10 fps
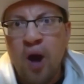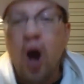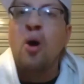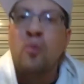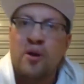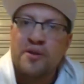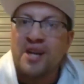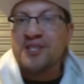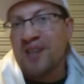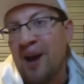Oh, well, it
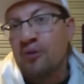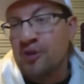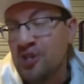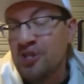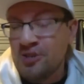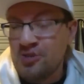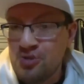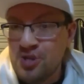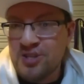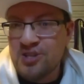doesn't count because he's in jiu-jitsu.